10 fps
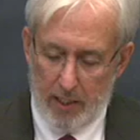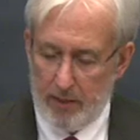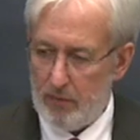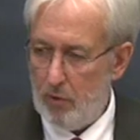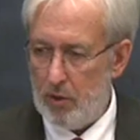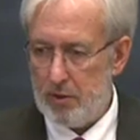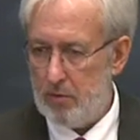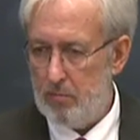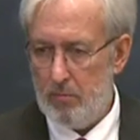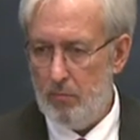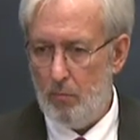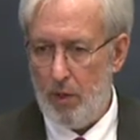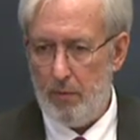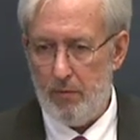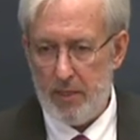And of course,
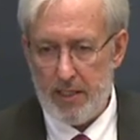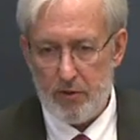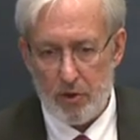one needs